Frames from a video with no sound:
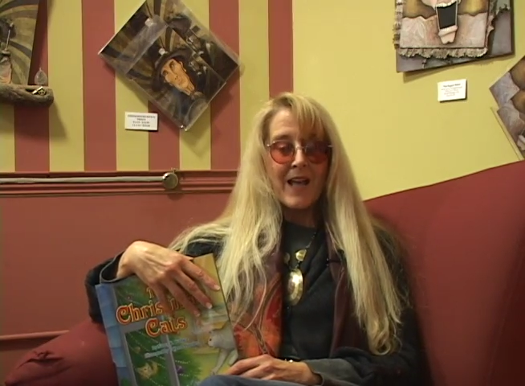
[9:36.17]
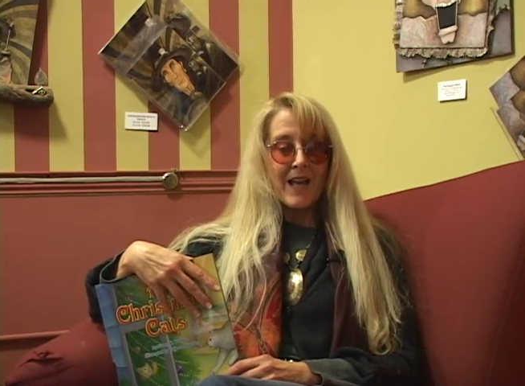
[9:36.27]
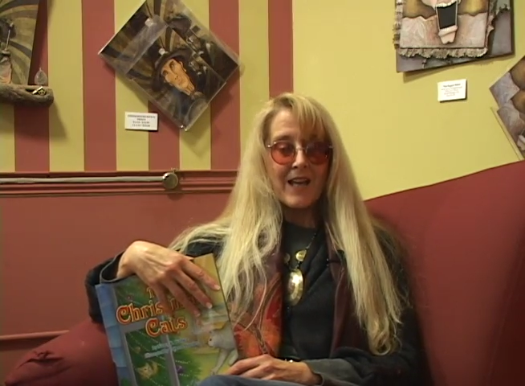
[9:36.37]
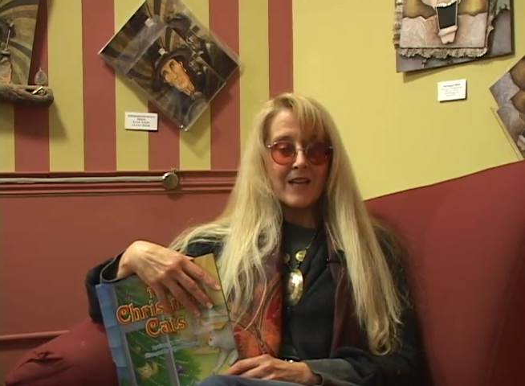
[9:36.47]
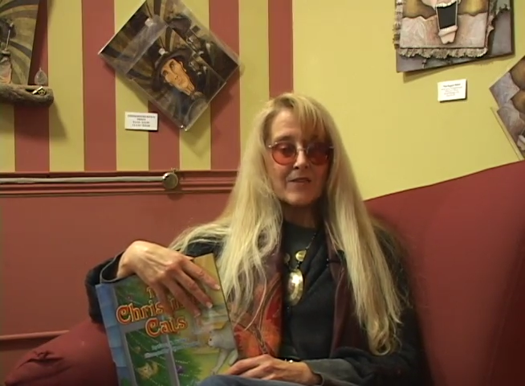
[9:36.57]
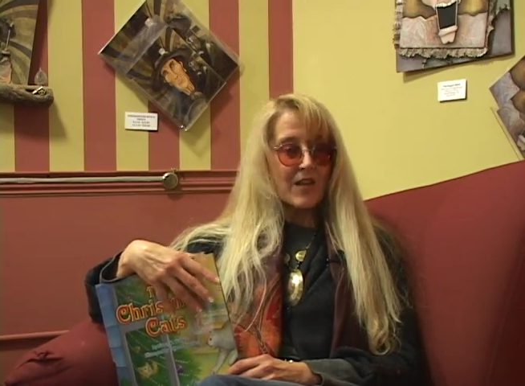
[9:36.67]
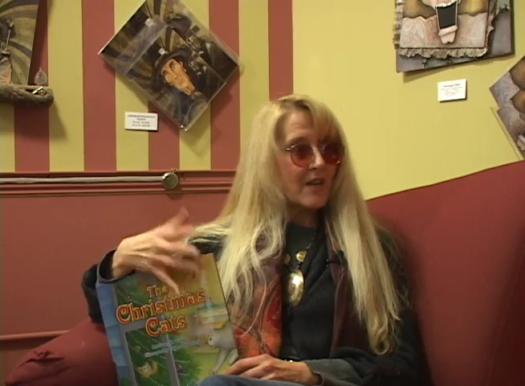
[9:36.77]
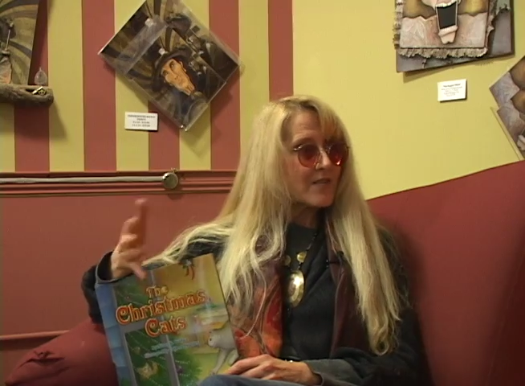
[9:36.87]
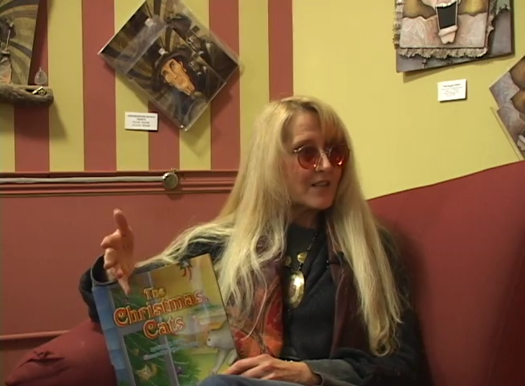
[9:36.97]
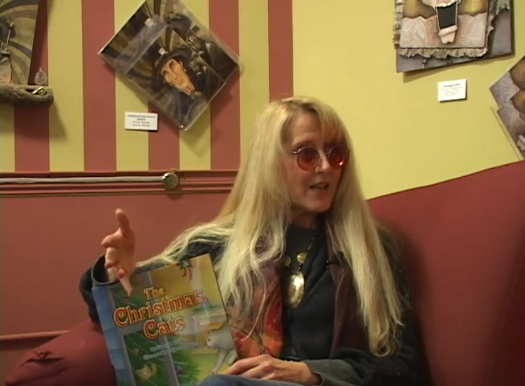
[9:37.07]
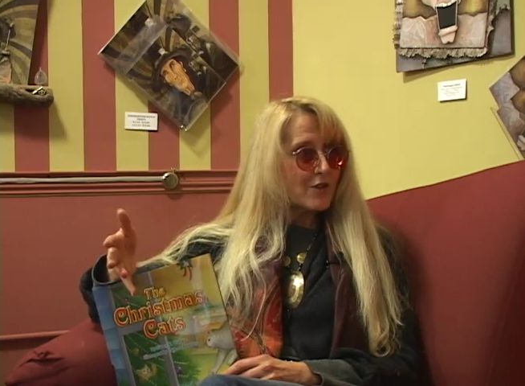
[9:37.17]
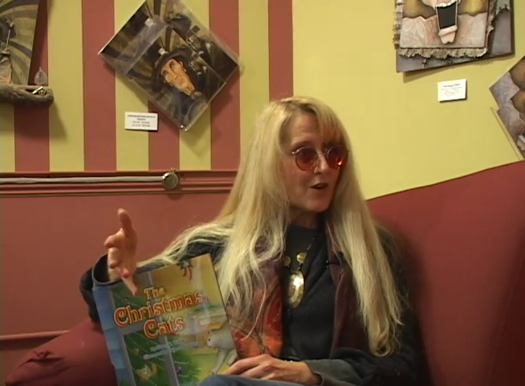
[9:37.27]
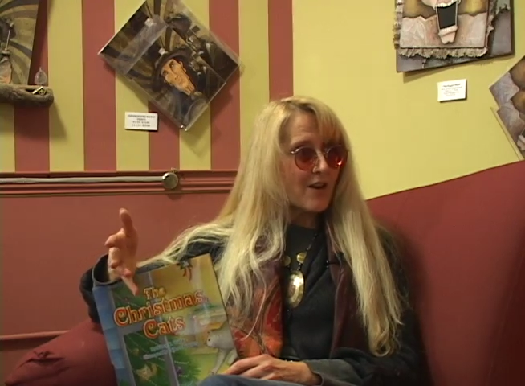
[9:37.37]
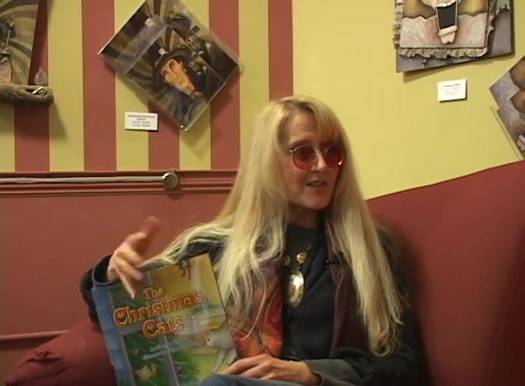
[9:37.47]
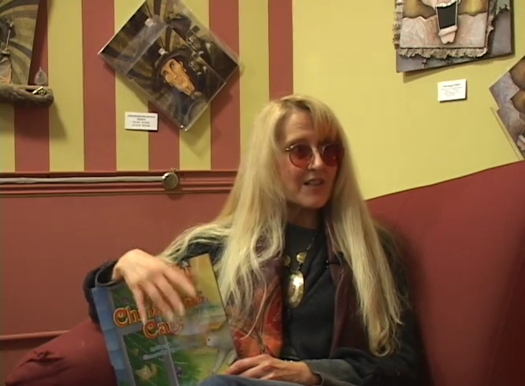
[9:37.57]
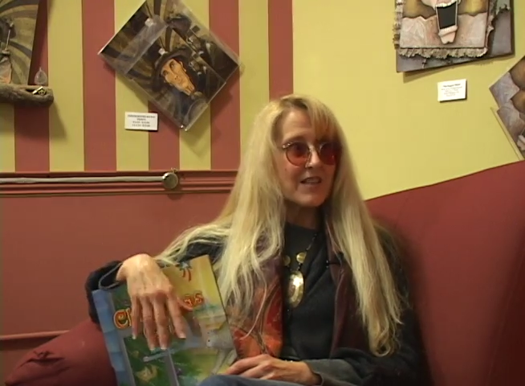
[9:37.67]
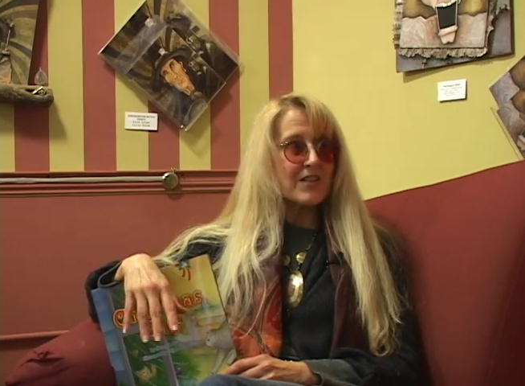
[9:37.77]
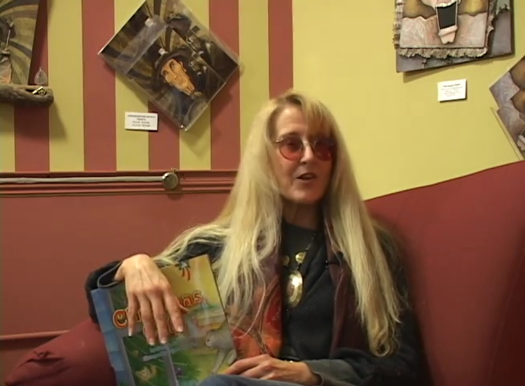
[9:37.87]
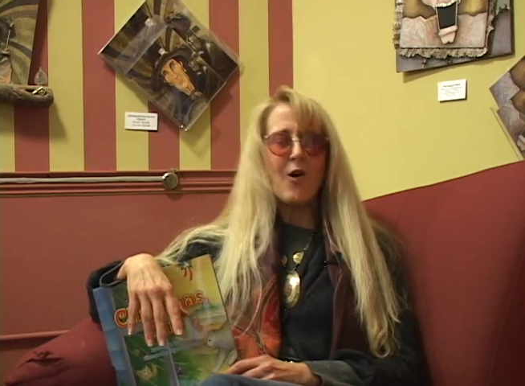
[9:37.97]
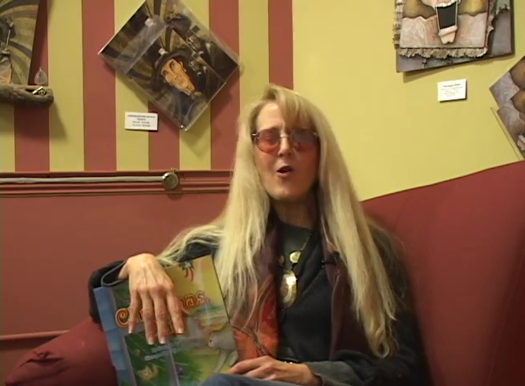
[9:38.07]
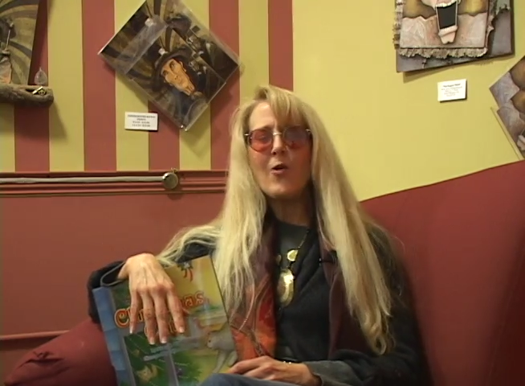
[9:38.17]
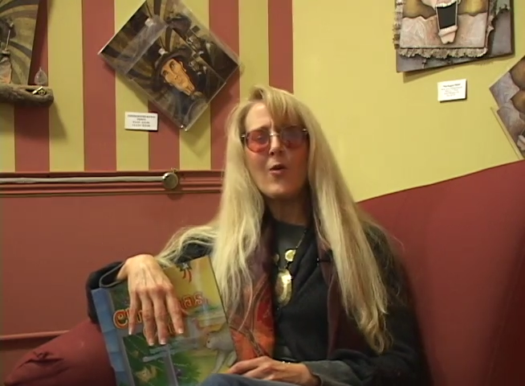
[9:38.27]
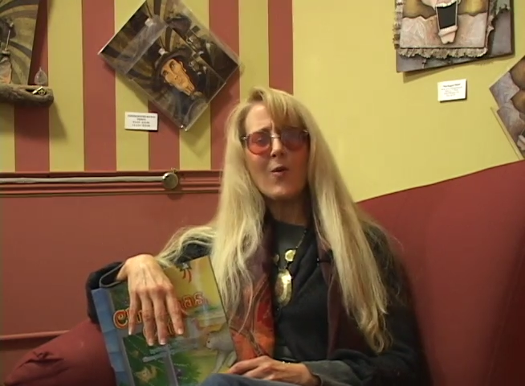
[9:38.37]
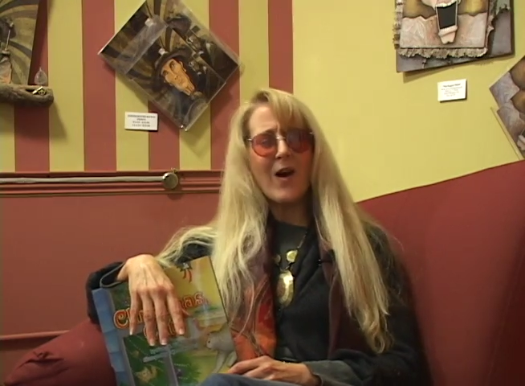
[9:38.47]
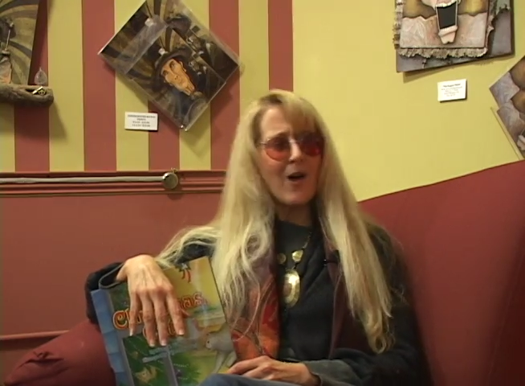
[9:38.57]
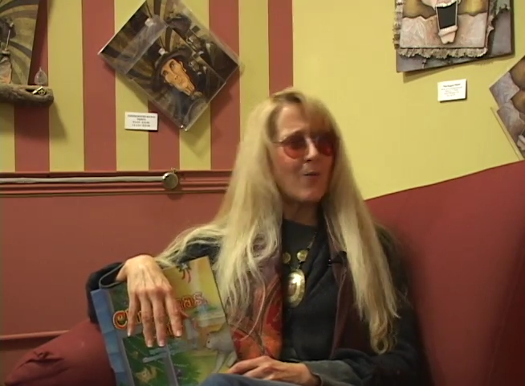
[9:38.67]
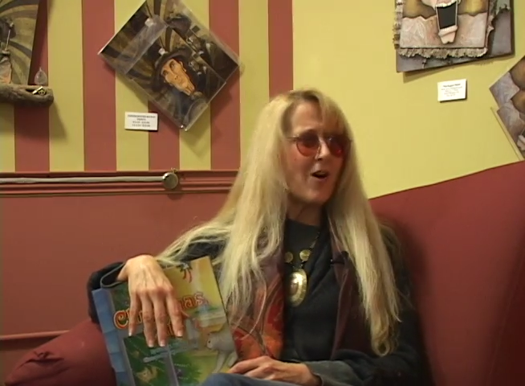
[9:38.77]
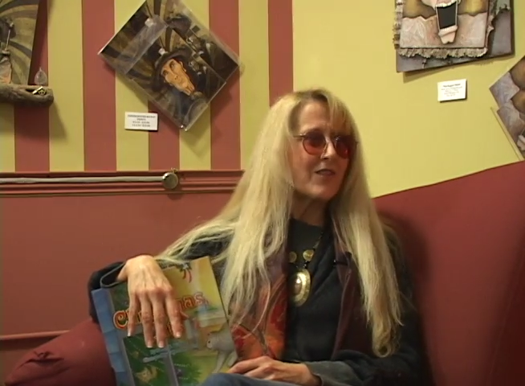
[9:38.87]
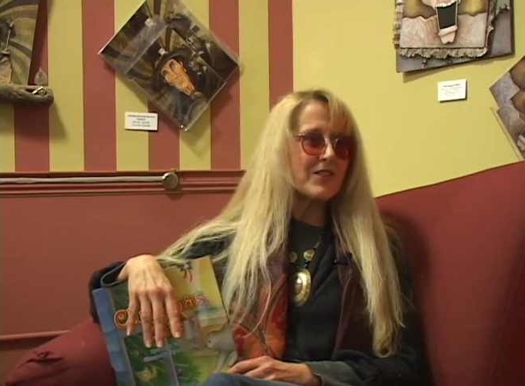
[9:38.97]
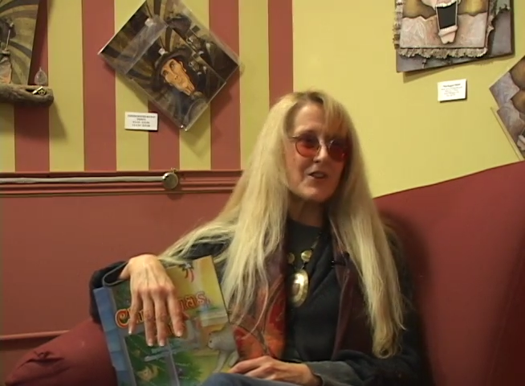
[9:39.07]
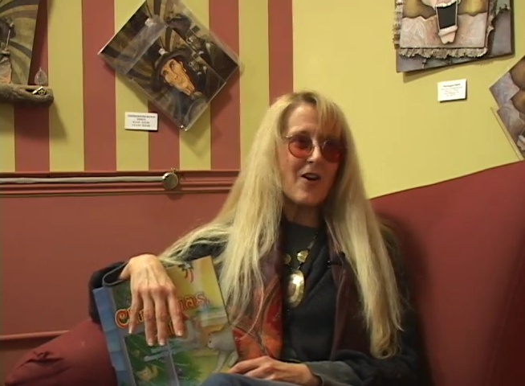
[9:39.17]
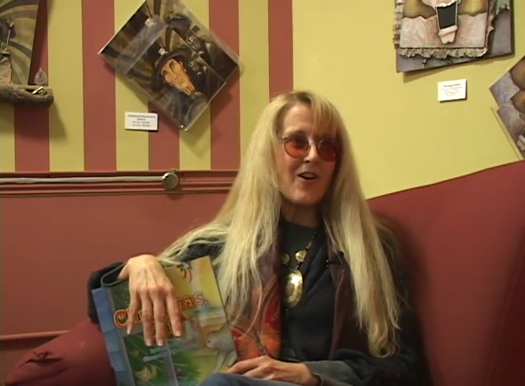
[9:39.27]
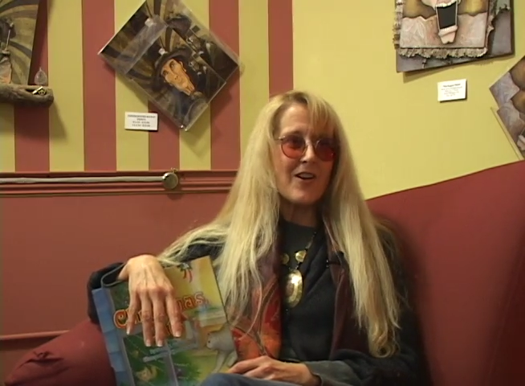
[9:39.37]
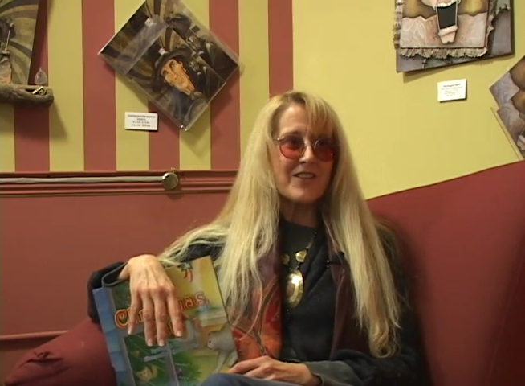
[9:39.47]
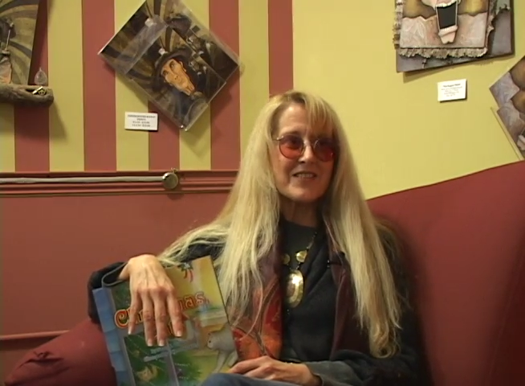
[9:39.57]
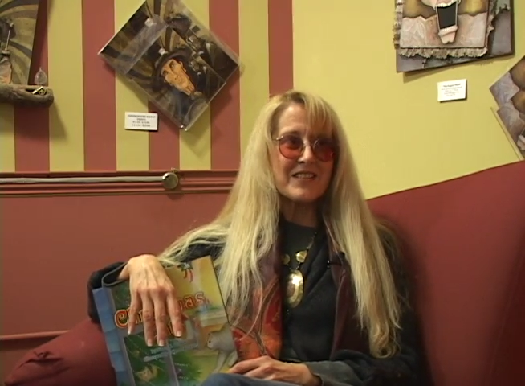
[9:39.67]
And they have sled dogs, and I said, "Oh, I'll walk the dogs."